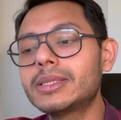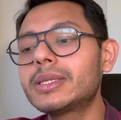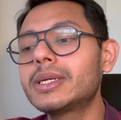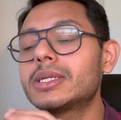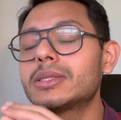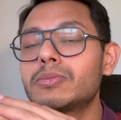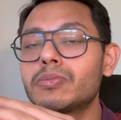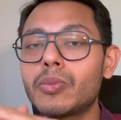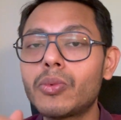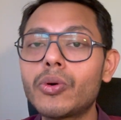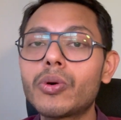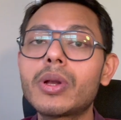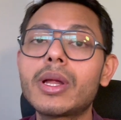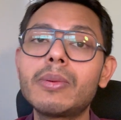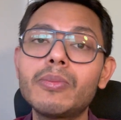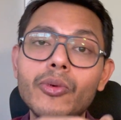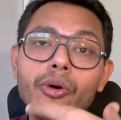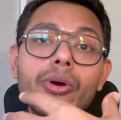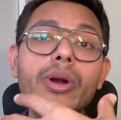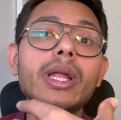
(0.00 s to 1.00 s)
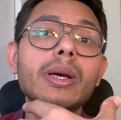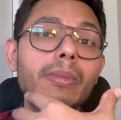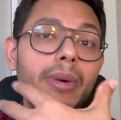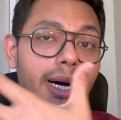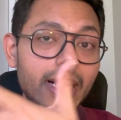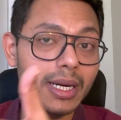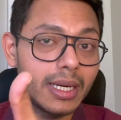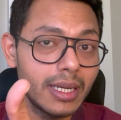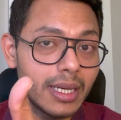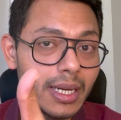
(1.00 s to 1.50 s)
there is more and more
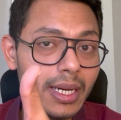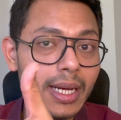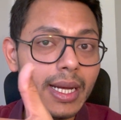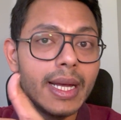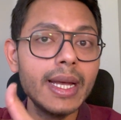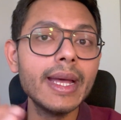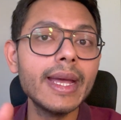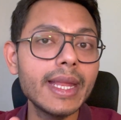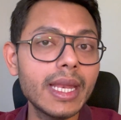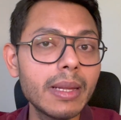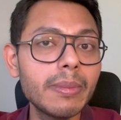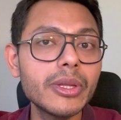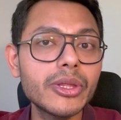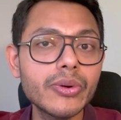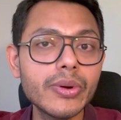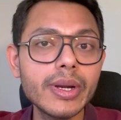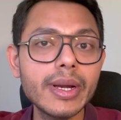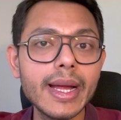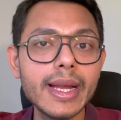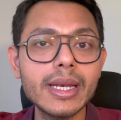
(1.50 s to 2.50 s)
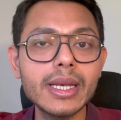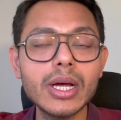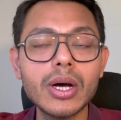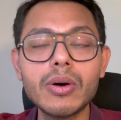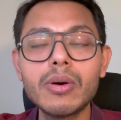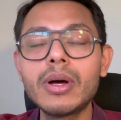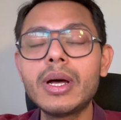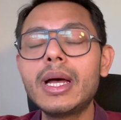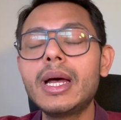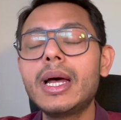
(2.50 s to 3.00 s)
demand in EB3 right now.